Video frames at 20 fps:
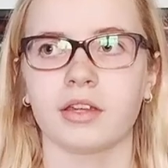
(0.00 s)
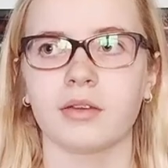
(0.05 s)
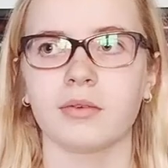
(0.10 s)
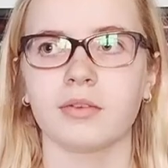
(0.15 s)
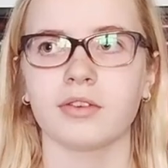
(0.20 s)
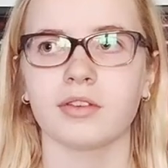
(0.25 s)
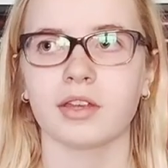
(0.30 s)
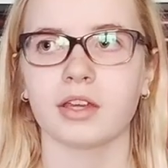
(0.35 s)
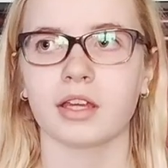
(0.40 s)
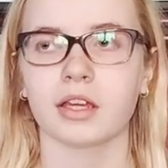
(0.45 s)
it
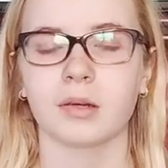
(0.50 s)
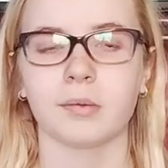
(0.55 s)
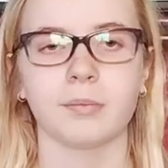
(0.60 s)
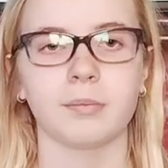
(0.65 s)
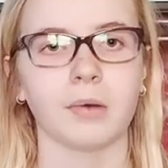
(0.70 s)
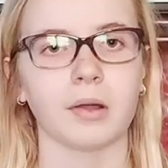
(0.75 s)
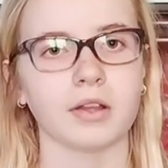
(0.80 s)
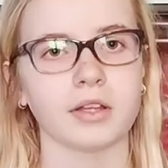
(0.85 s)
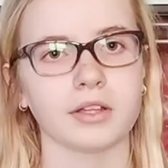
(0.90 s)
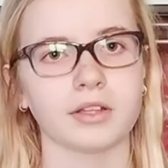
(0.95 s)
was like a
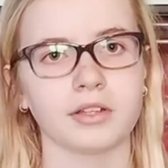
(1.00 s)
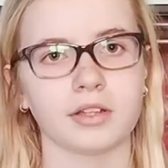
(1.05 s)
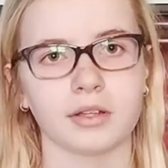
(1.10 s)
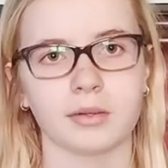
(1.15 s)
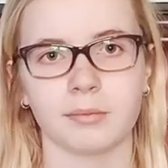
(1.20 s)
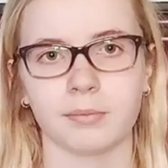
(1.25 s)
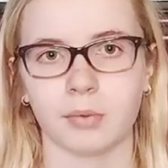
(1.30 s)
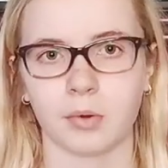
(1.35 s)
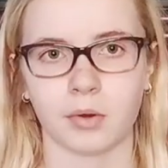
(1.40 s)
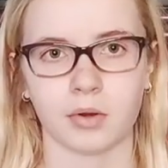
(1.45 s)

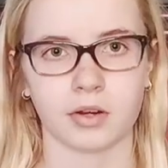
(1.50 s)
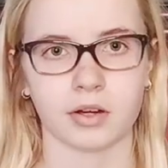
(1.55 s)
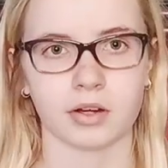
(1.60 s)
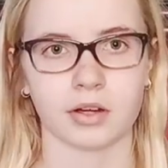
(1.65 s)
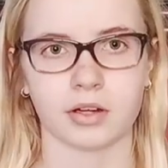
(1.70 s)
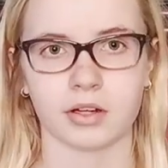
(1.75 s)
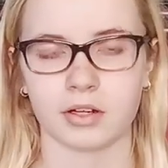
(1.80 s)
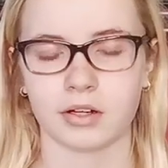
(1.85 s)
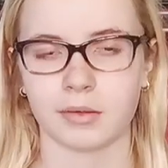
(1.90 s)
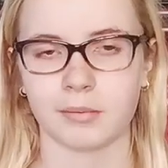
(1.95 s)
bulletin
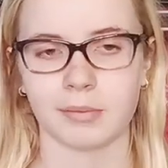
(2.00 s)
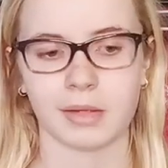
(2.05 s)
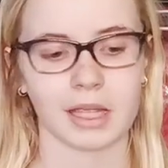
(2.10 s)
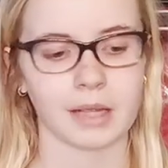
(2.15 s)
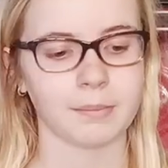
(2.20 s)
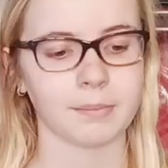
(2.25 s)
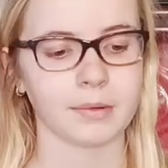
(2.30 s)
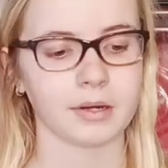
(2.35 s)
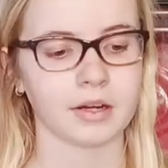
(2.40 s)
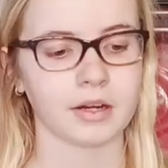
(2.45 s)
board
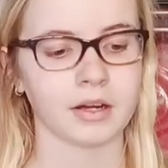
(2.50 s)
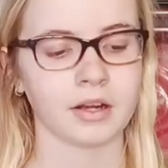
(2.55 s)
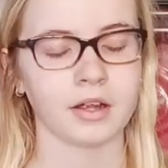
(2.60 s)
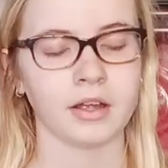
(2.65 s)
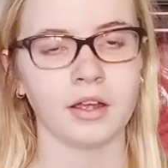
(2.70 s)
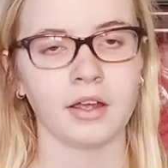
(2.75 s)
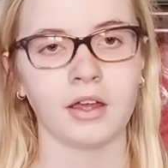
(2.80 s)
paper